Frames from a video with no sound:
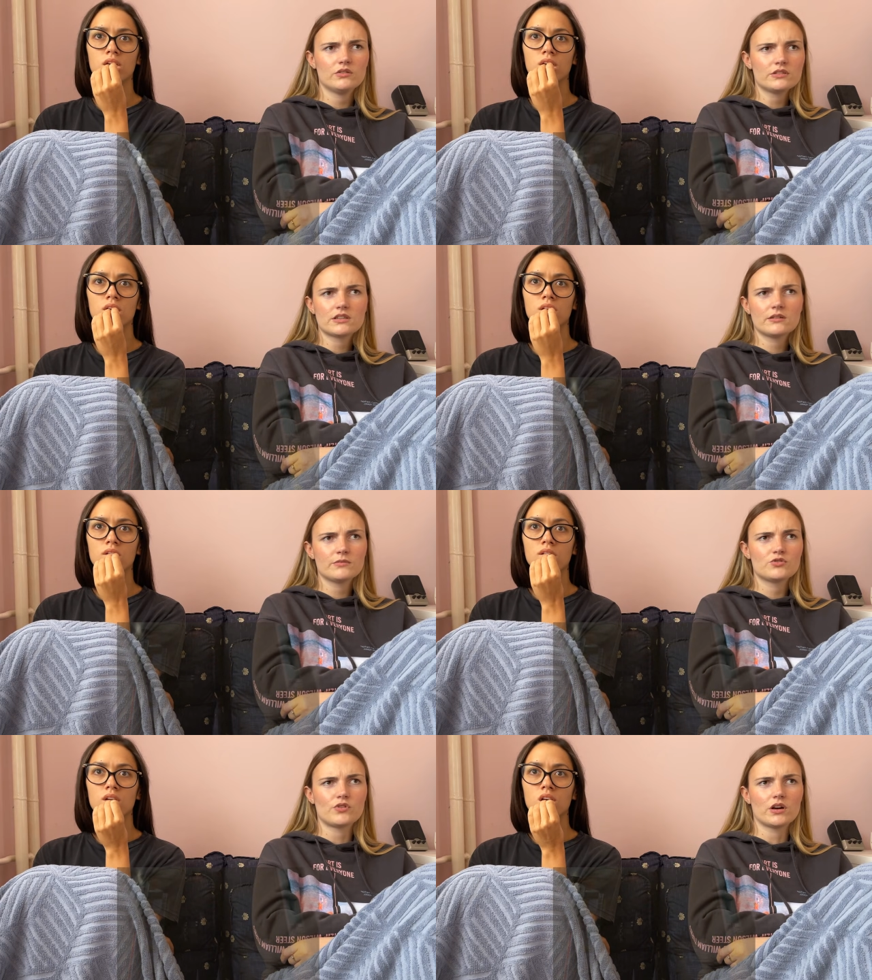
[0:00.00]
Speaker 1: There's gonna
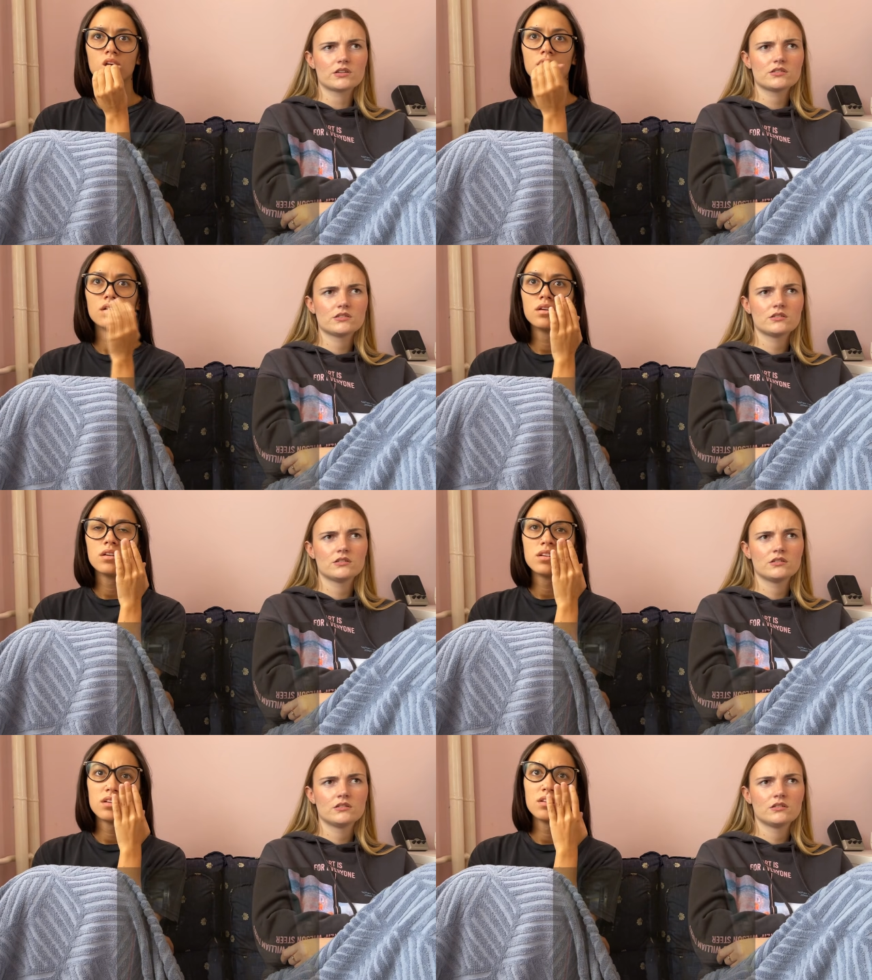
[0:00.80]
be drugs.
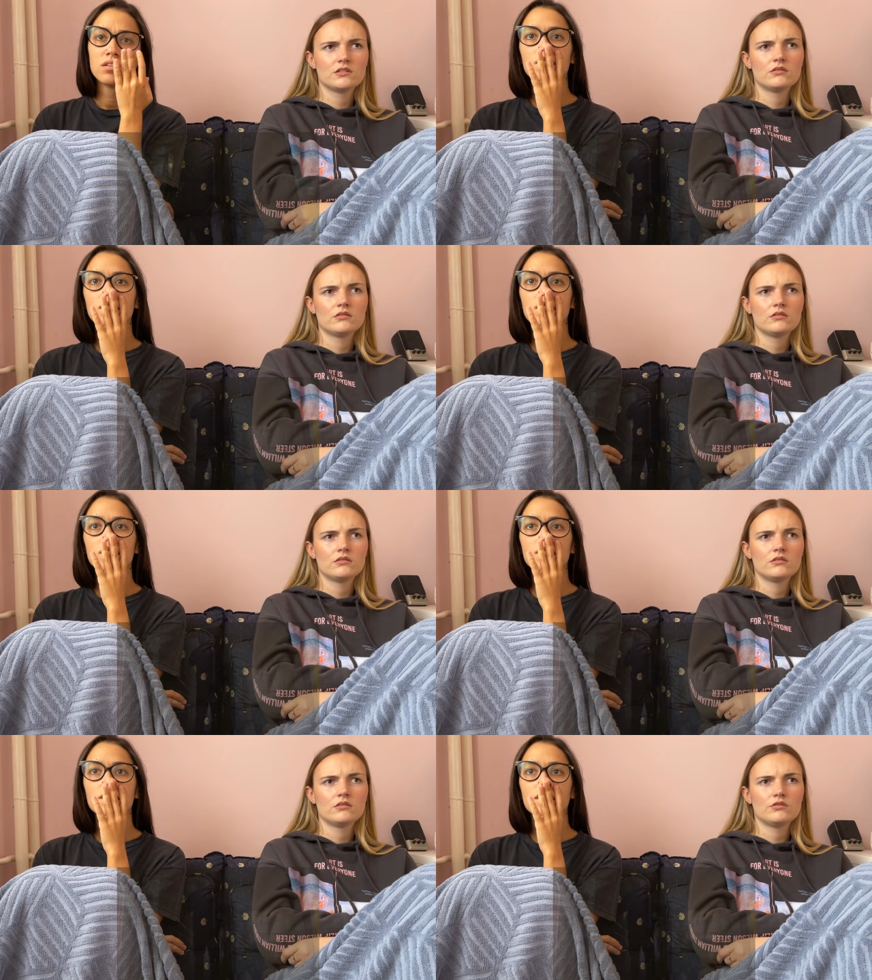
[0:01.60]

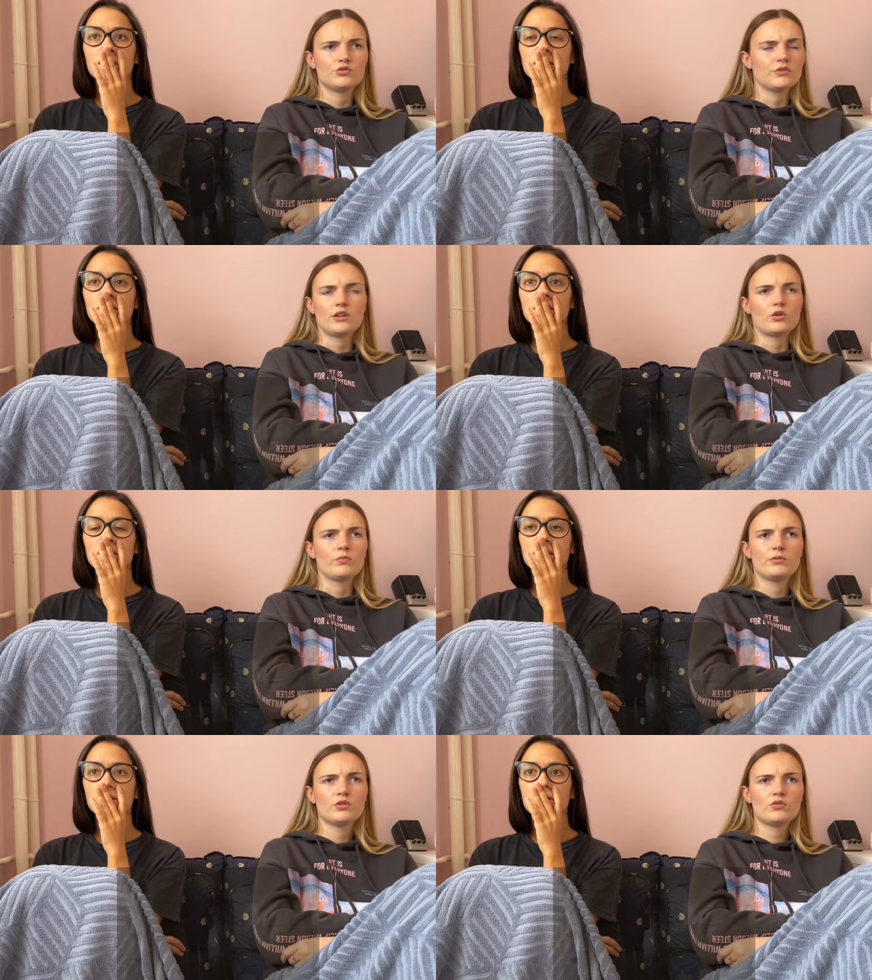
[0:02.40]
Do you not
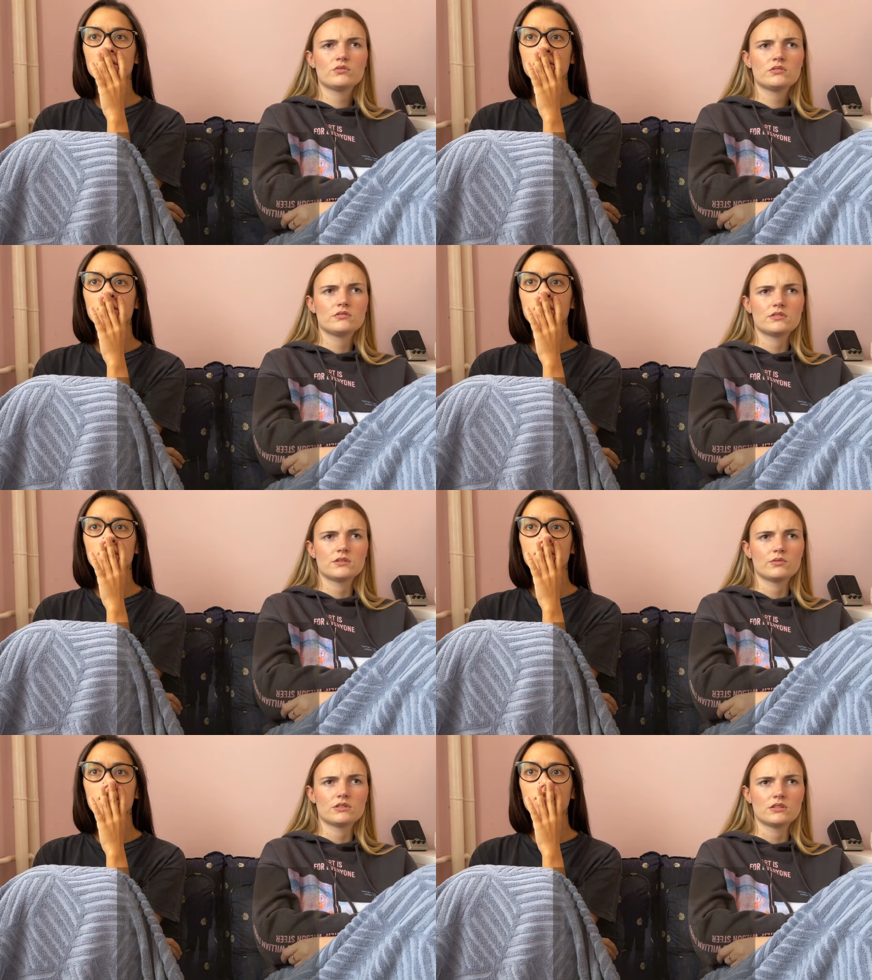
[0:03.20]
open those to see
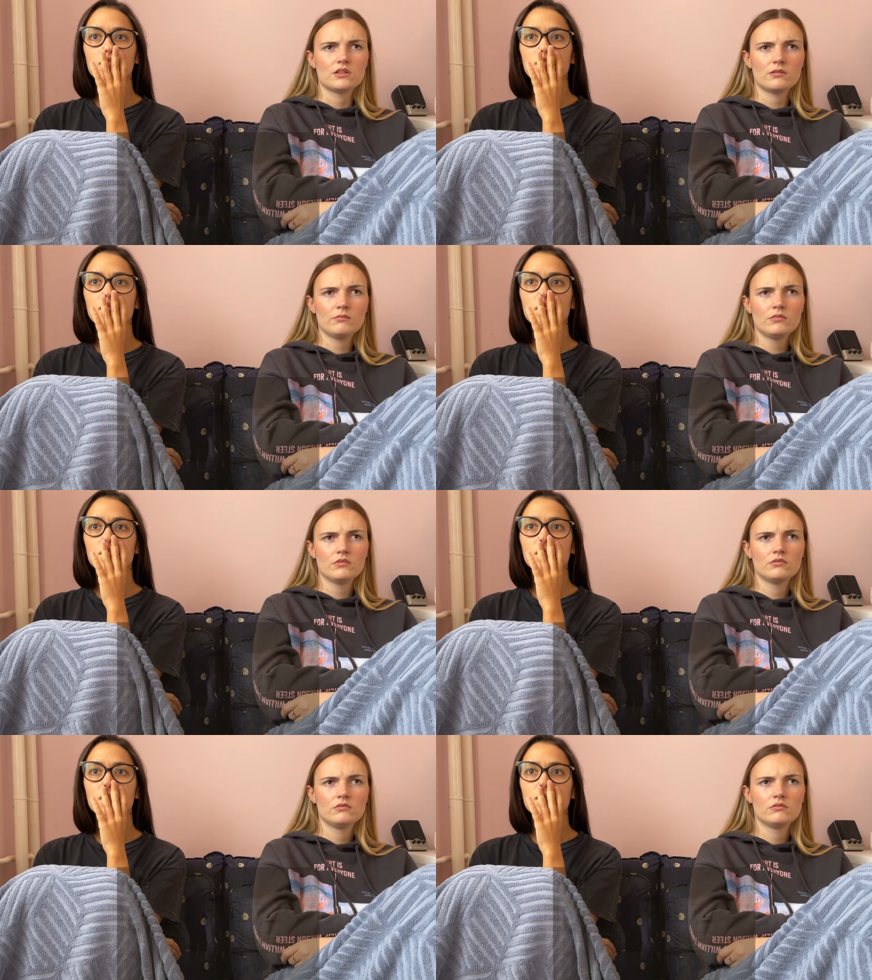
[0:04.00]
what's in them?
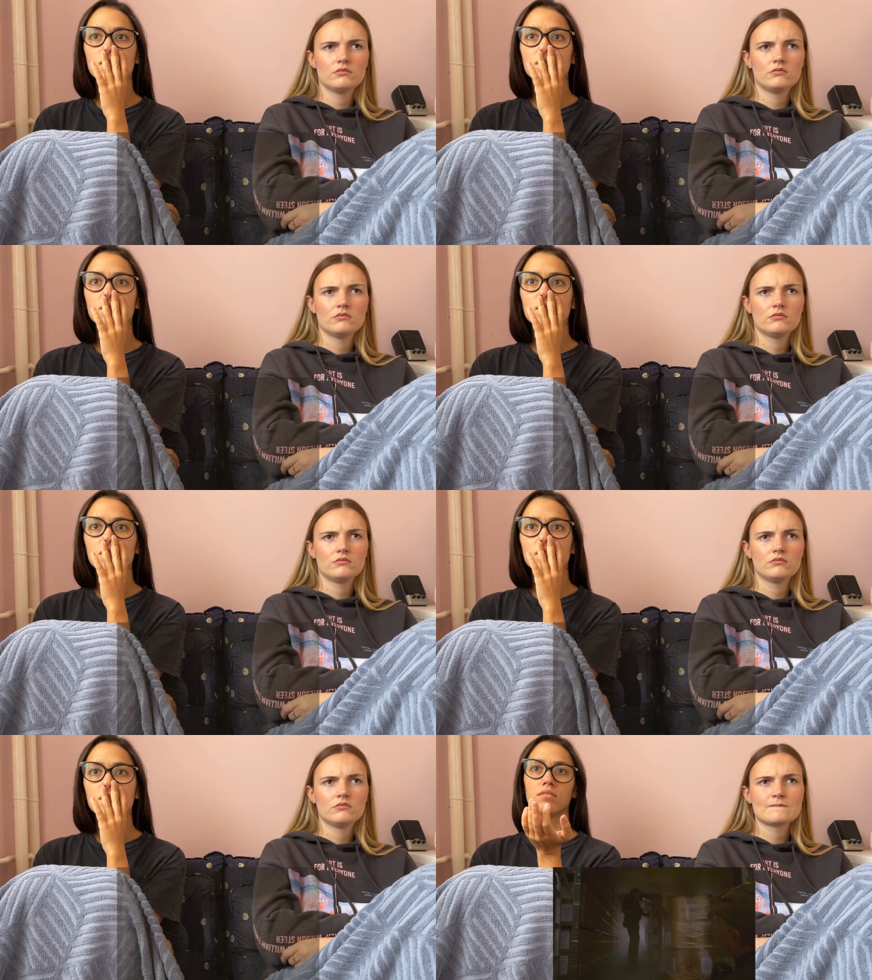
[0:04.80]

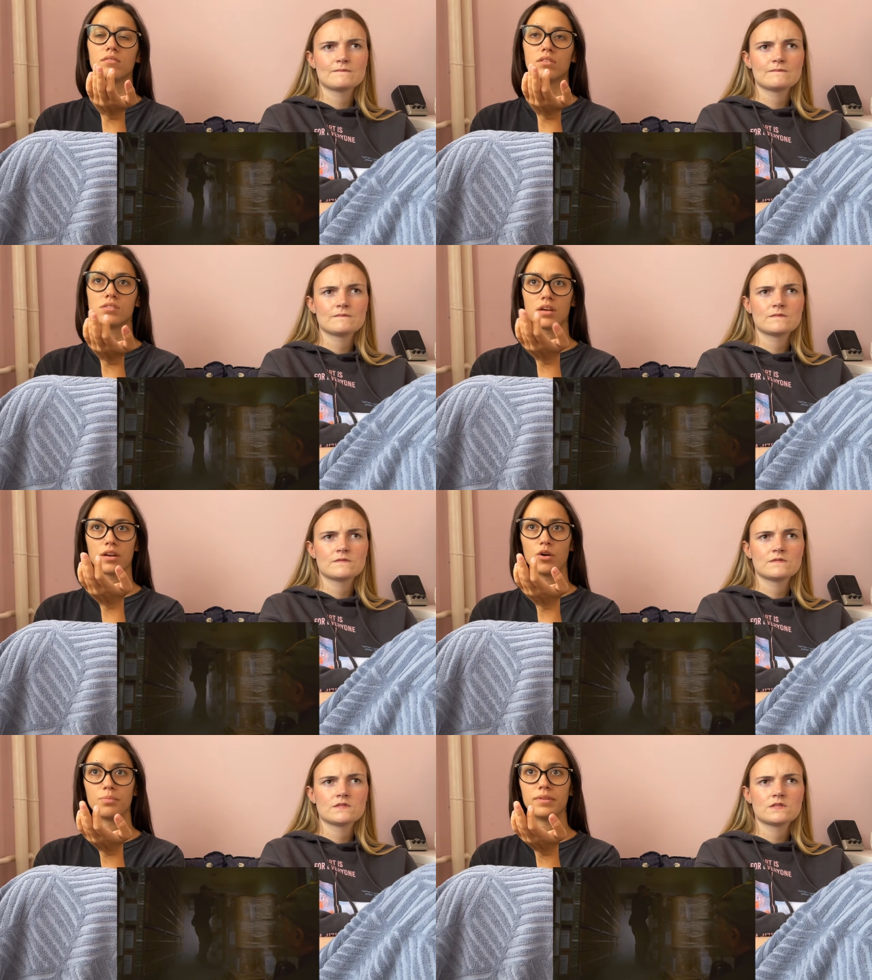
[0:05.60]
Speaker 2: Is he
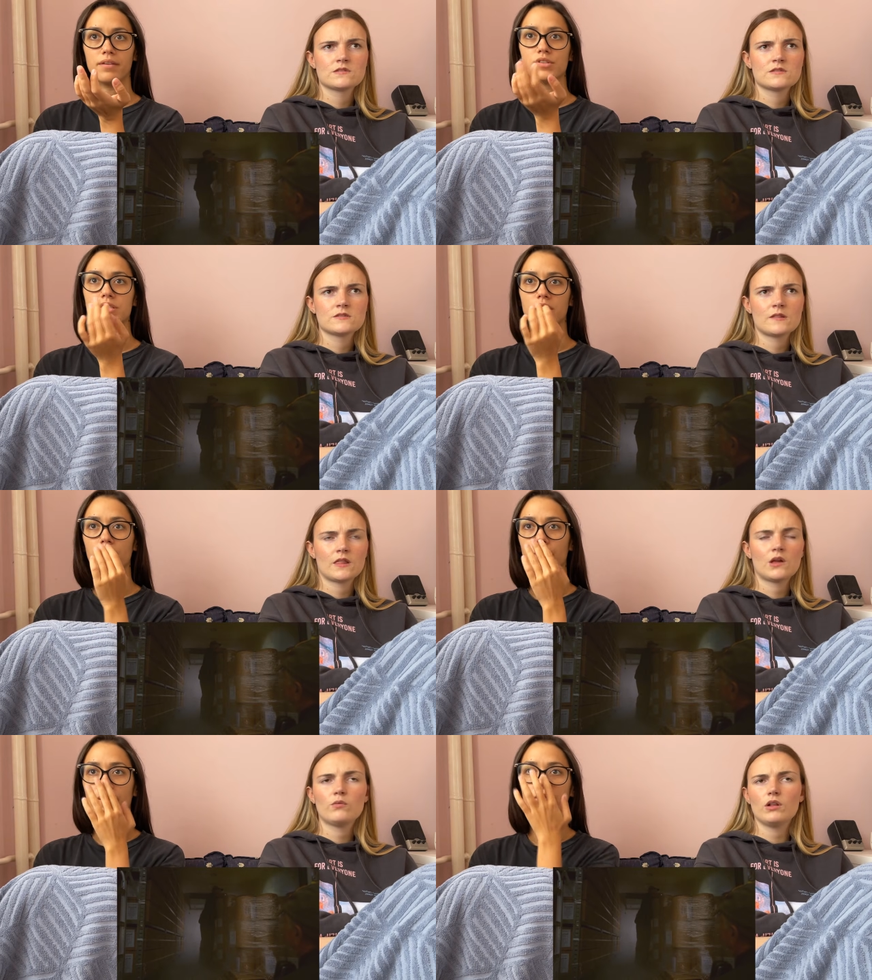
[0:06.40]
gonna open every single
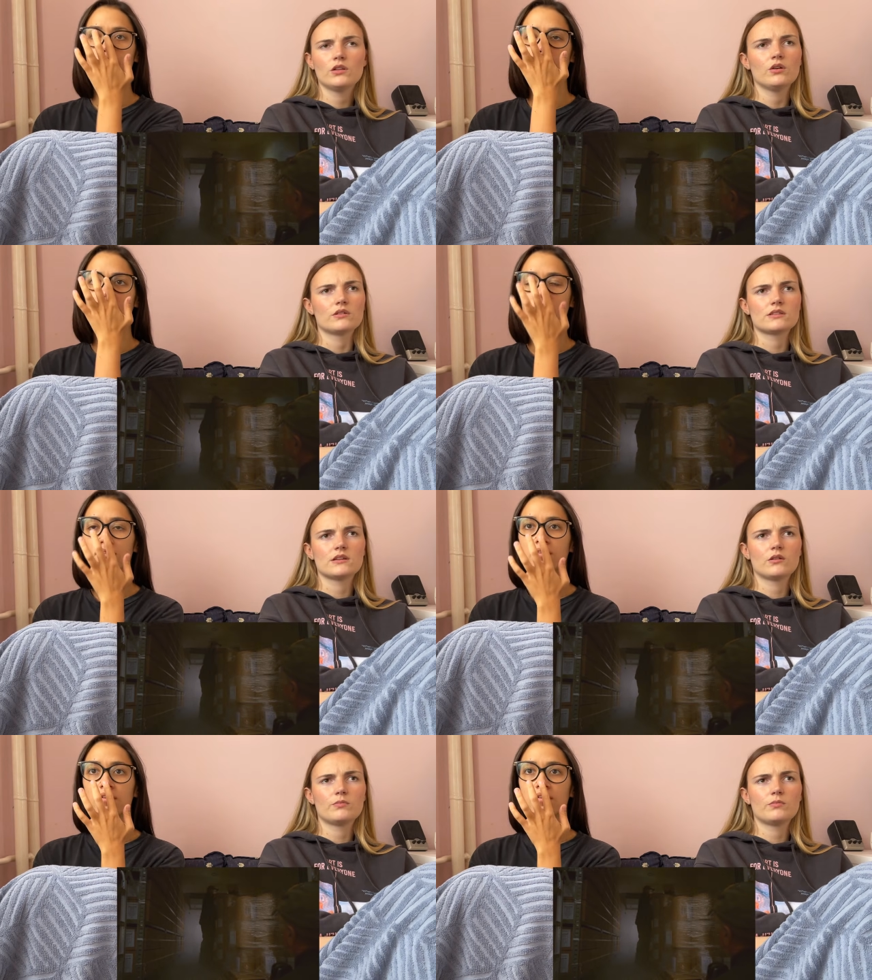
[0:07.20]
one? Well, no, he's gonna